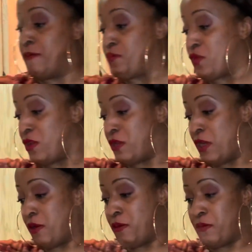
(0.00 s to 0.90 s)
you
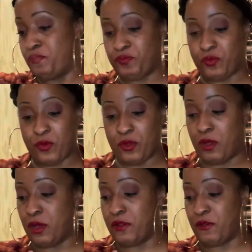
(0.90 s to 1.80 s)
know?
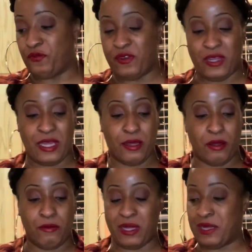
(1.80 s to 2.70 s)
Oh, this filling,
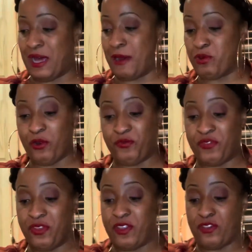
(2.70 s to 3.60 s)
oh my God, we're gonna
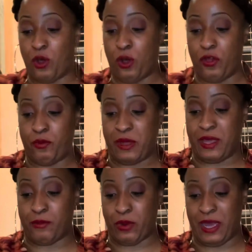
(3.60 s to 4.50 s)
fill this all the way
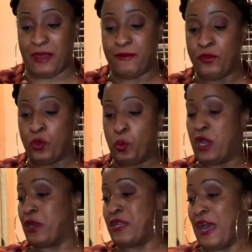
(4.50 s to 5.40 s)
up, right? We
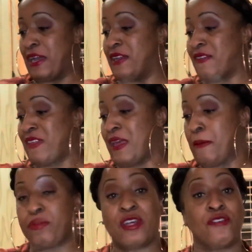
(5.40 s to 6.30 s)
are not gonna skimp,
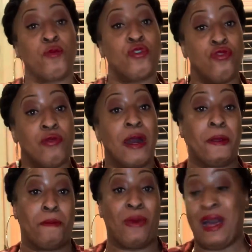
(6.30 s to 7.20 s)
because when you come
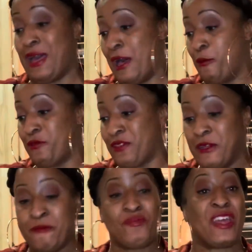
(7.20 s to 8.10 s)
to my house
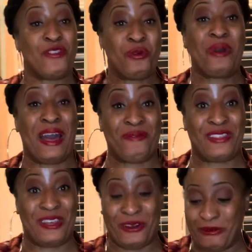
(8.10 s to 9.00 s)
and you have
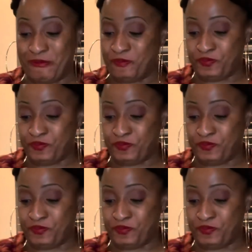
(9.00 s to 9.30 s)
dinner,